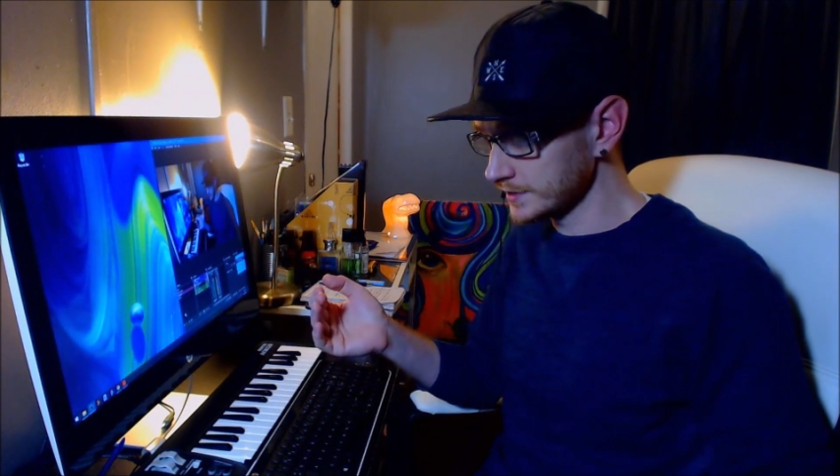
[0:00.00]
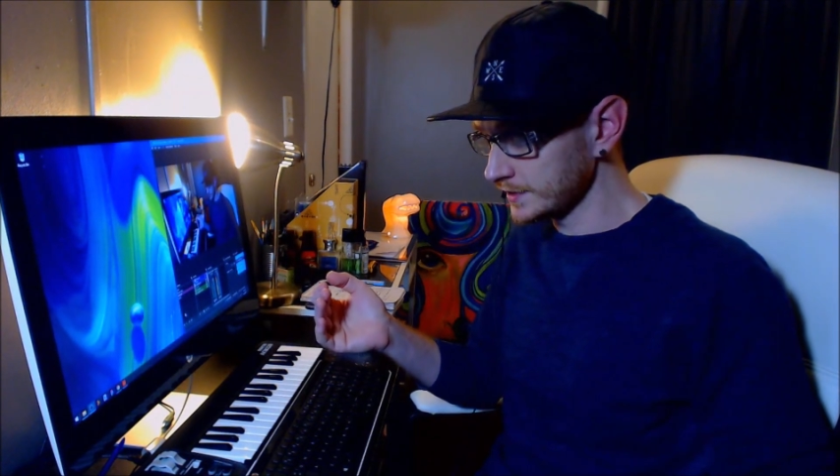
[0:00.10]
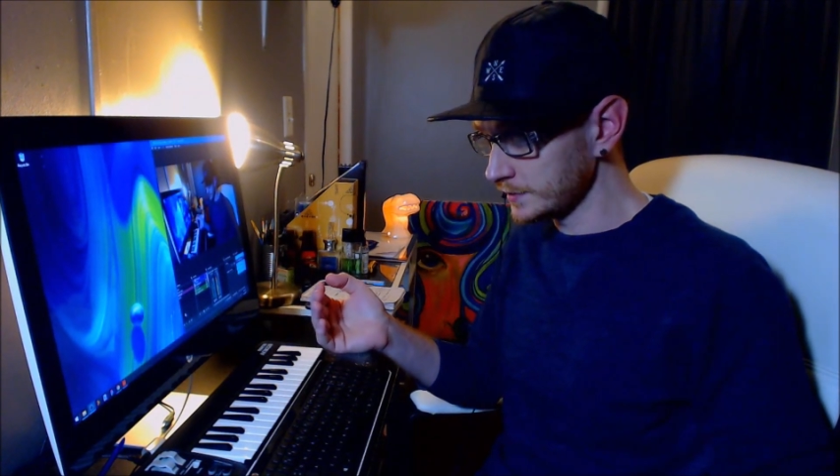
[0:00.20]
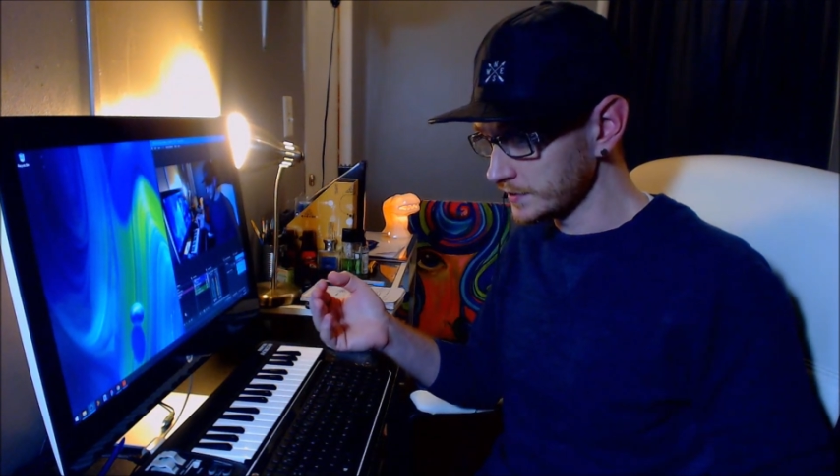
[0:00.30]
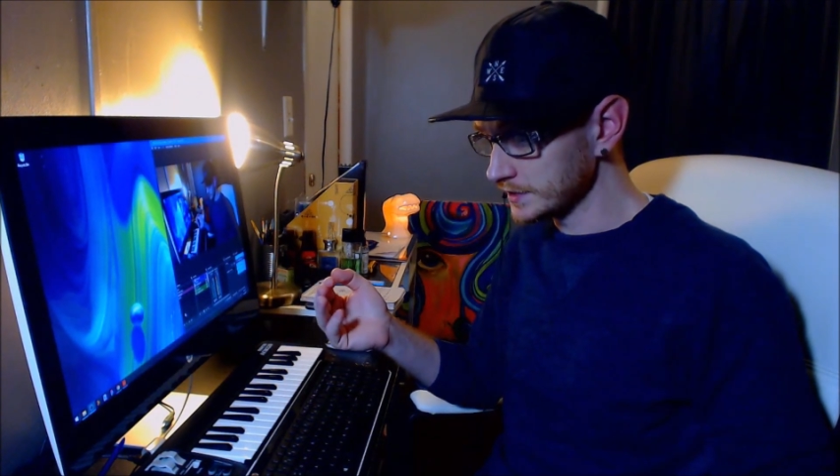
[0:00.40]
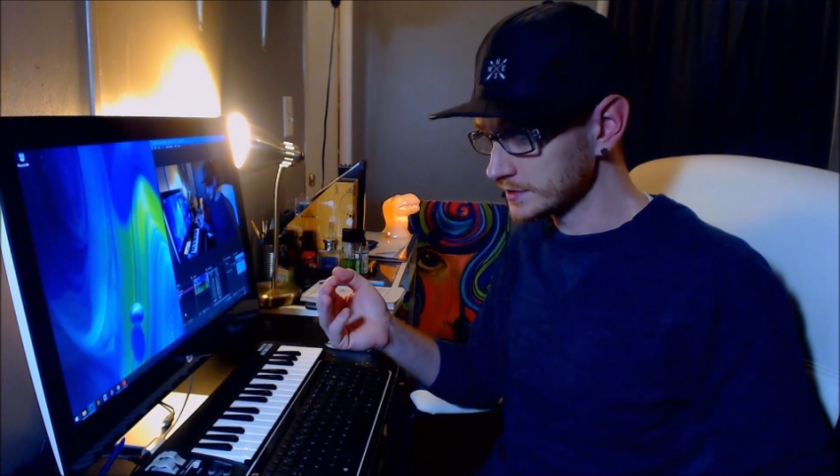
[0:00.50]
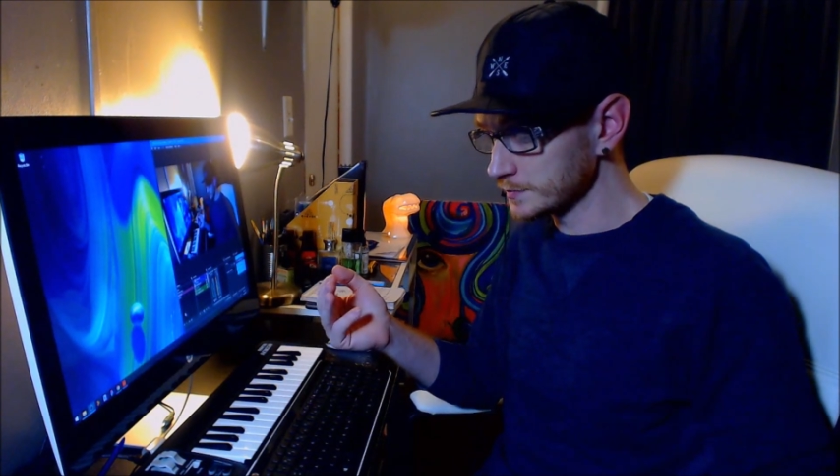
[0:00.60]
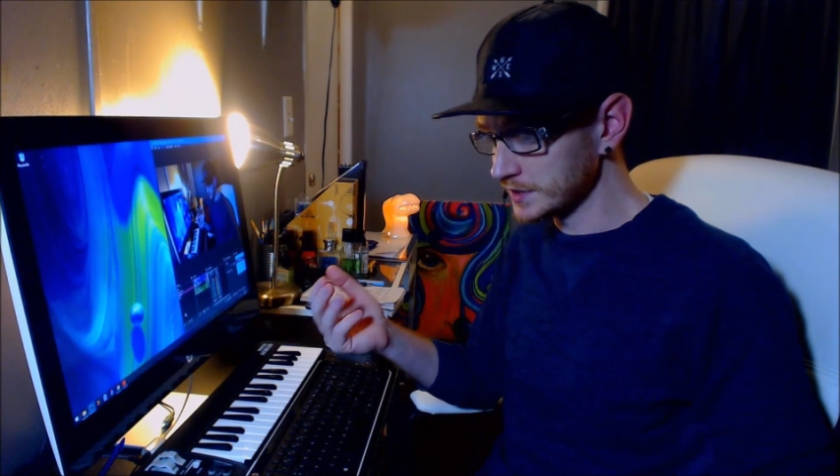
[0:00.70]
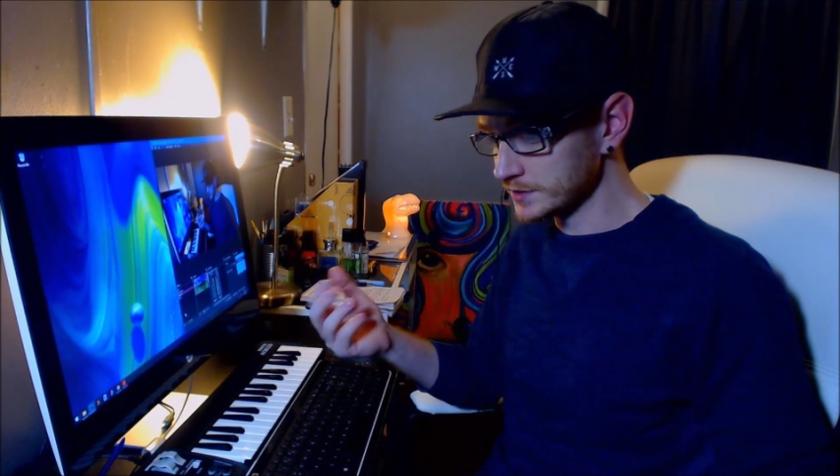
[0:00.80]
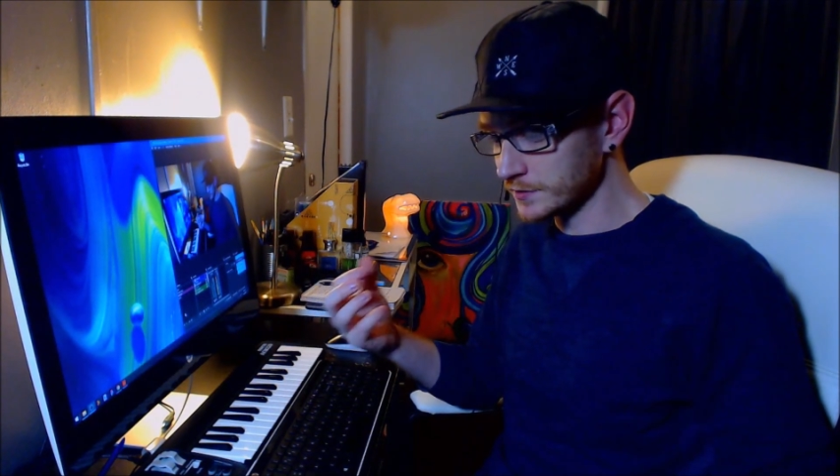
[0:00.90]
anyways,
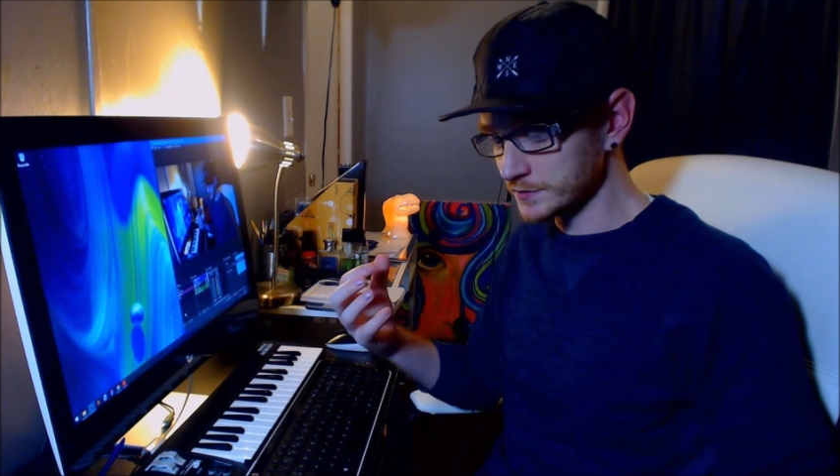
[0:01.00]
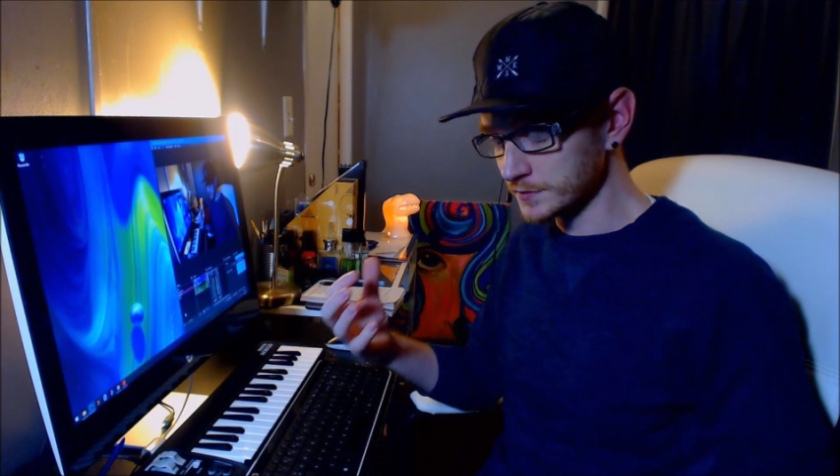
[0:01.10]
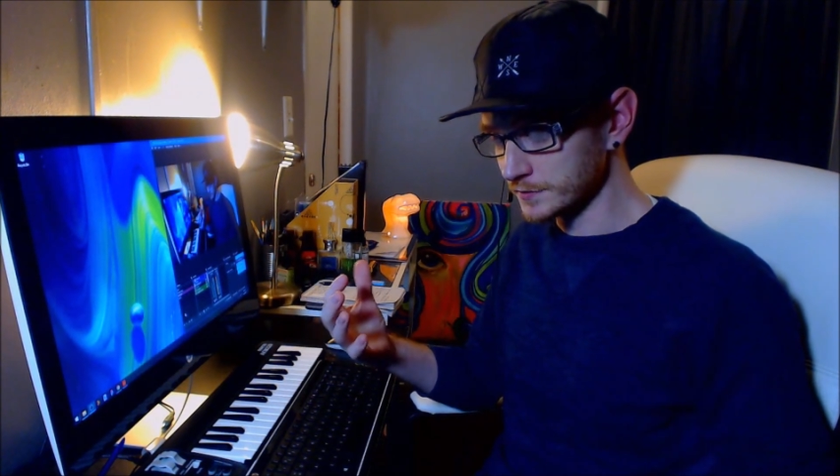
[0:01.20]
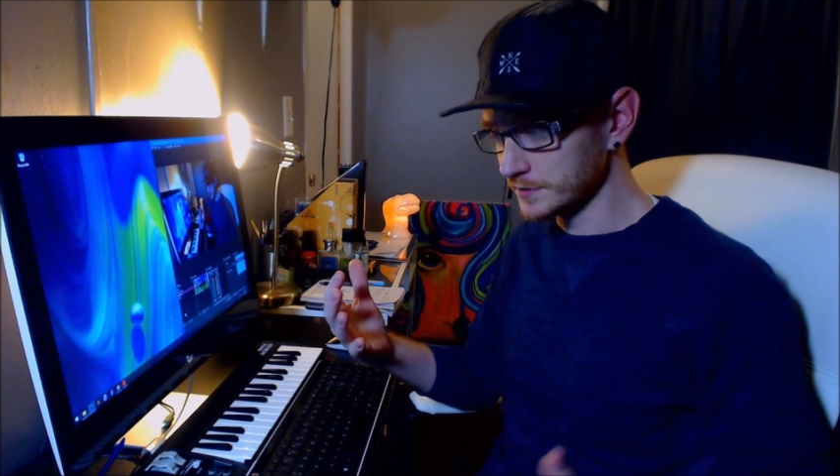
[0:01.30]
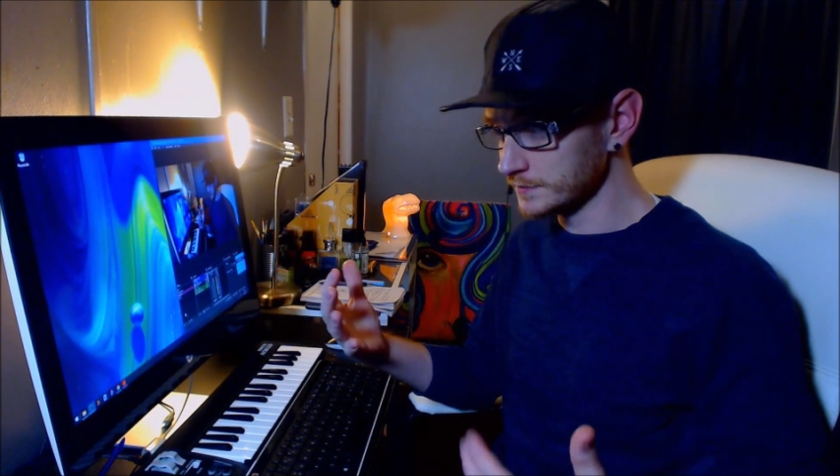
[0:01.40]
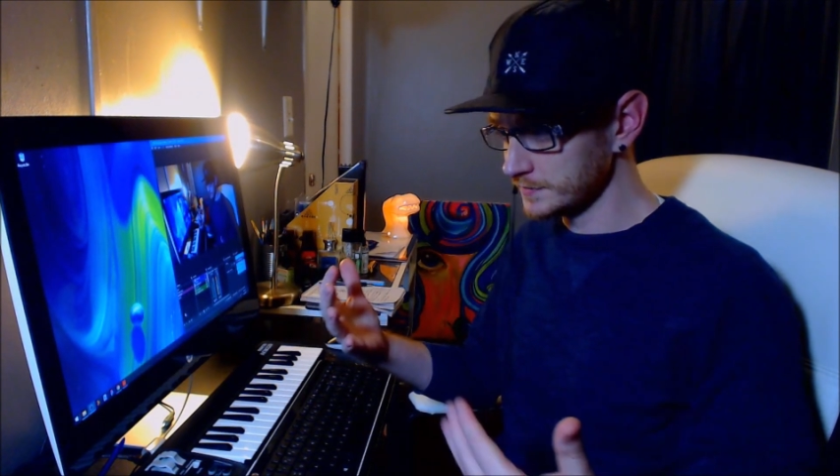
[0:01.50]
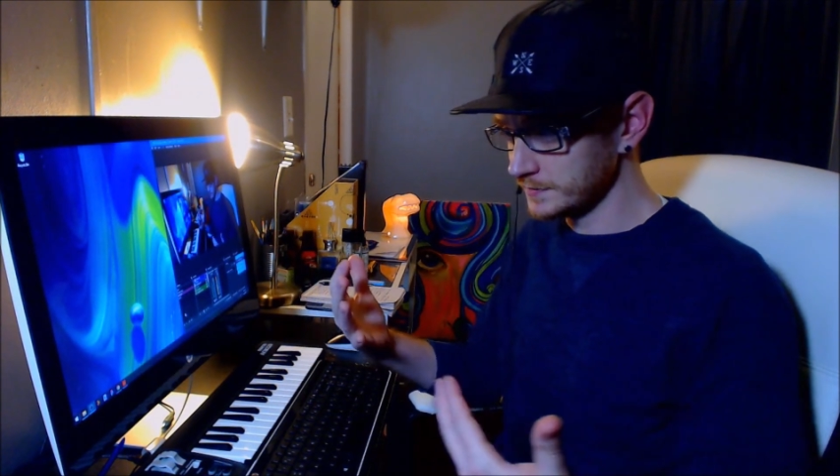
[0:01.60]
but it's also the